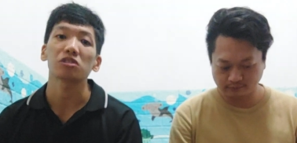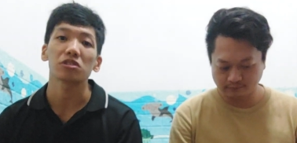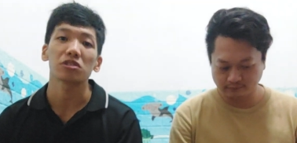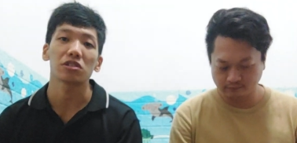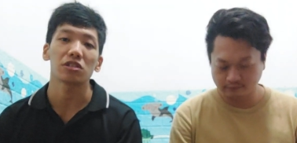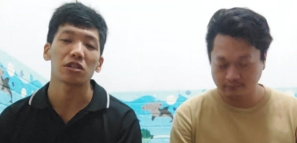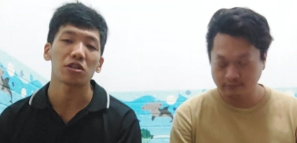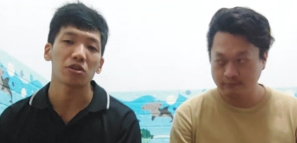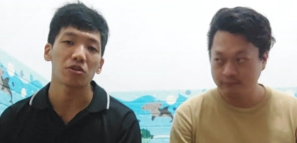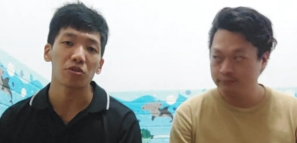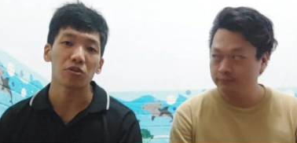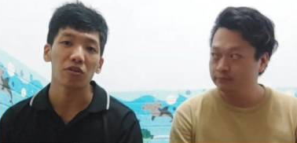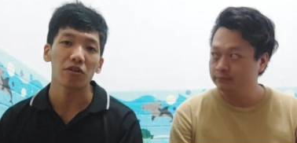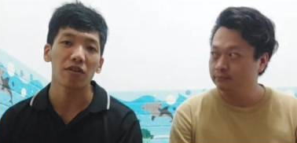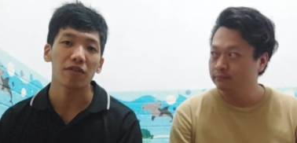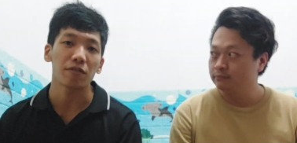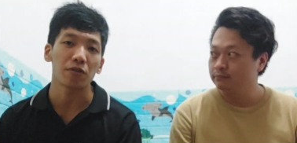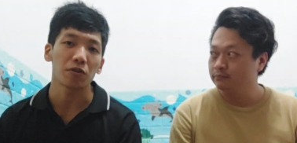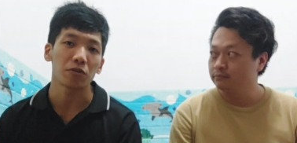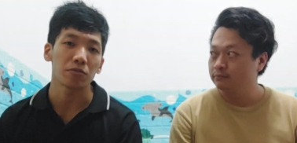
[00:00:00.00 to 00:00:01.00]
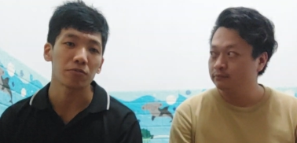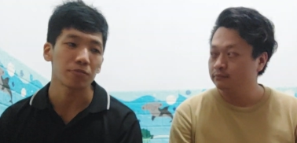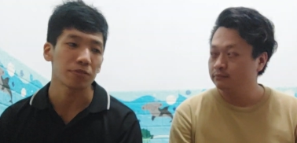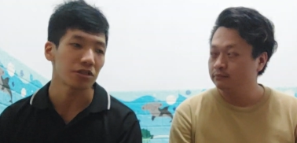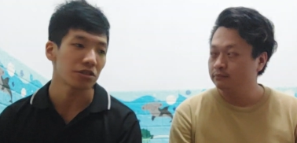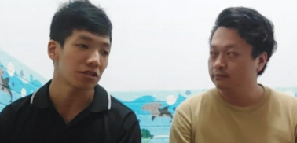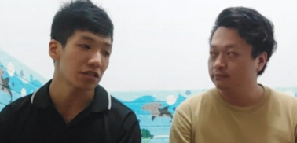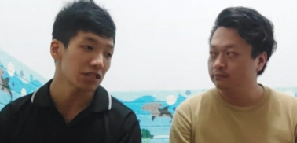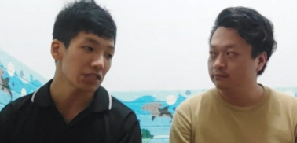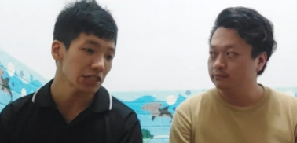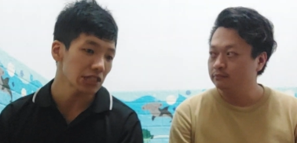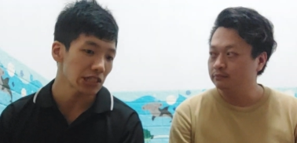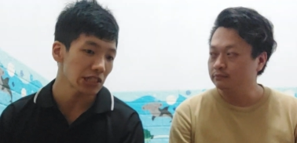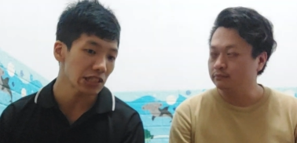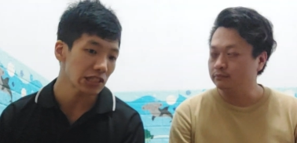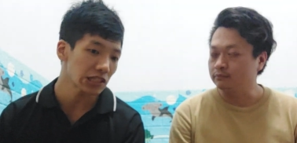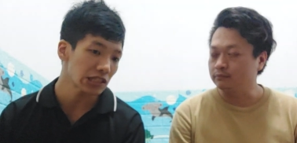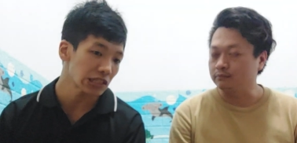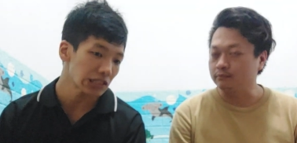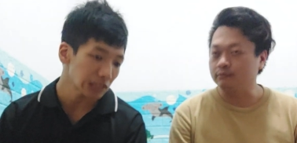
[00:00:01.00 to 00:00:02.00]
Speaker 1: because I know you have your own
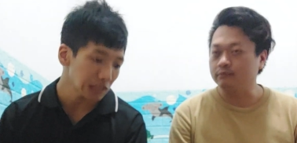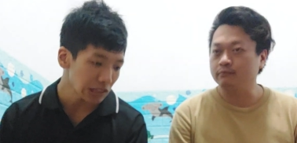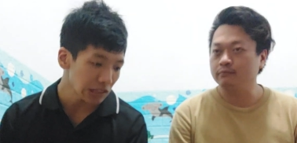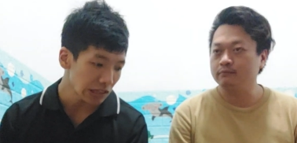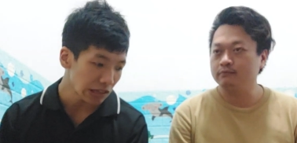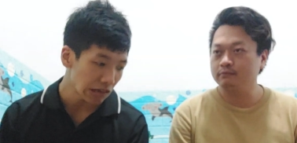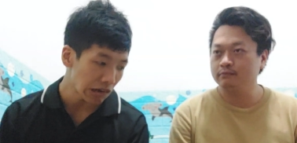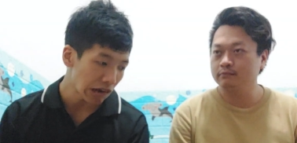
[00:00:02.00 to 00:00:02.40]
business. Mm -hmm.